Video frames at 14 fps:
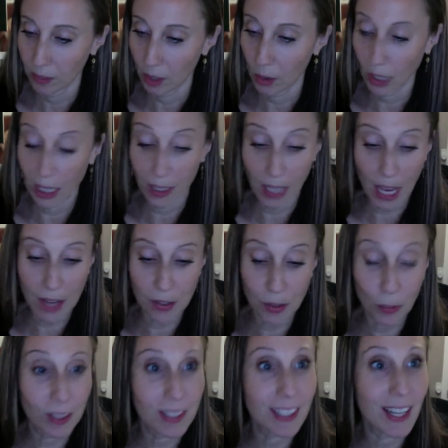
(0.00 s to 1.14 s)
Okay, last
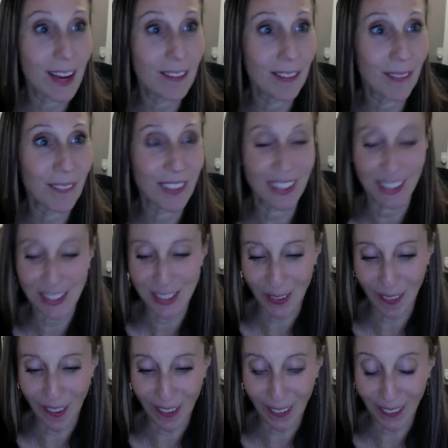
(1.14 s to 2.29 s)
one today from the
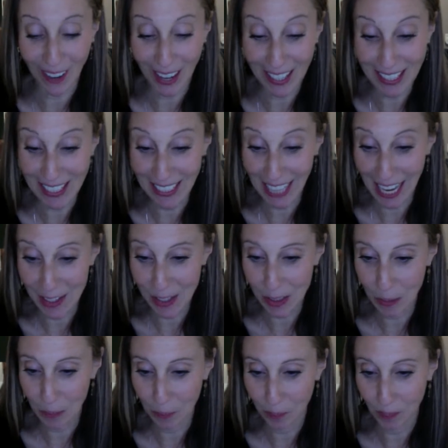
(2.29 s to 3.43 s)
Zohar, you guys. Last
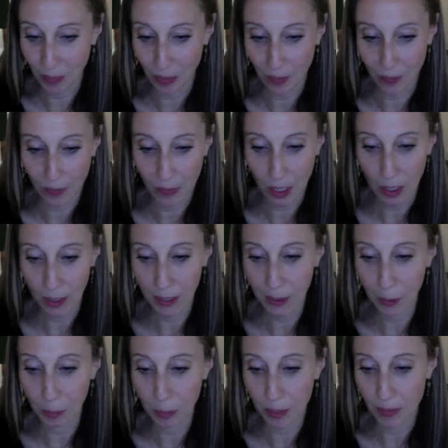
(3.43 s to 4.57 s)

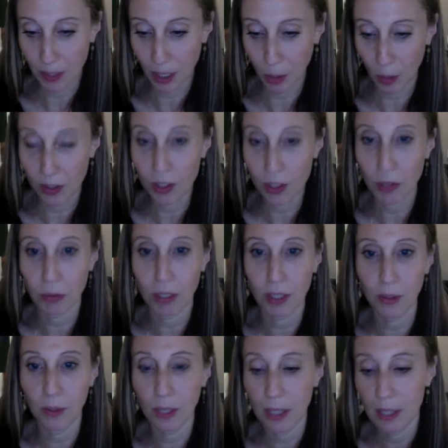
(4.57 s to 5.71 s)
little bit that I wanted to read
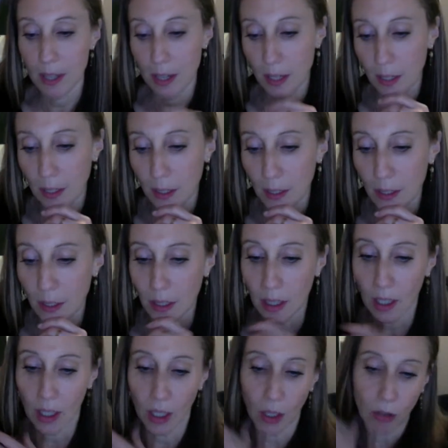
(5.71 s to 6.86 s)
you.
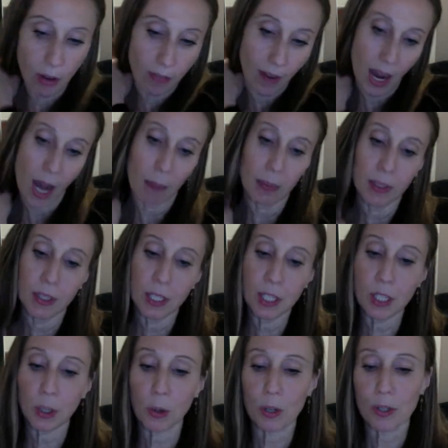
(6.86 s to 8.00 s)
Rev Abba
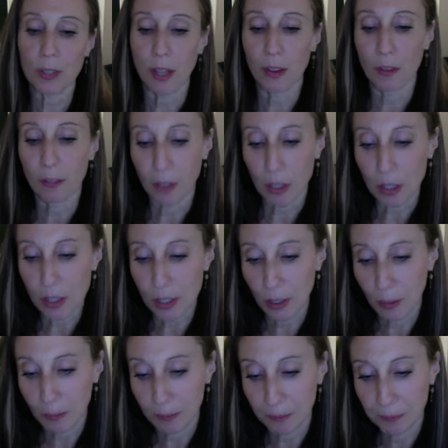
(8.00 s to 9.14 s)
discoursed on a verse.
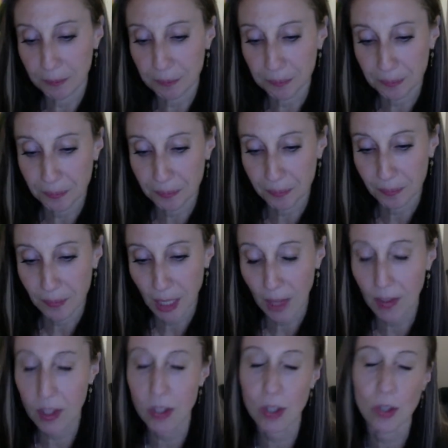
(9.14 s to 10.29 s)
And
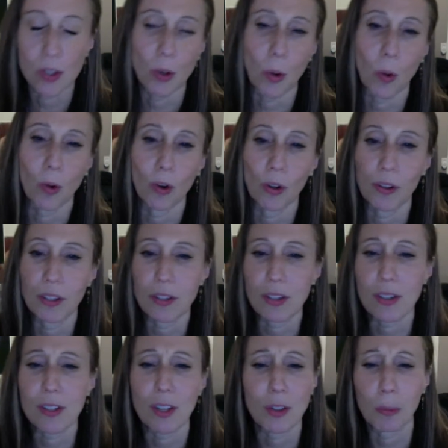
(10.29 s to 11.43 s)
this is so good. This
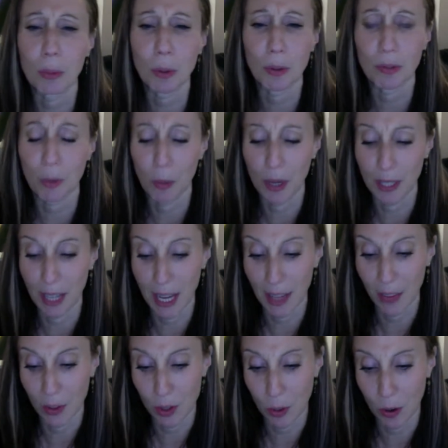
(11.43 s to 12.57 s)
is such a beautiful way to end
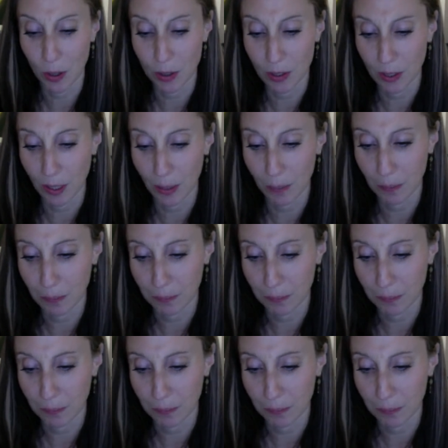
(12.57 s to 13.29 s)
the Zohar today.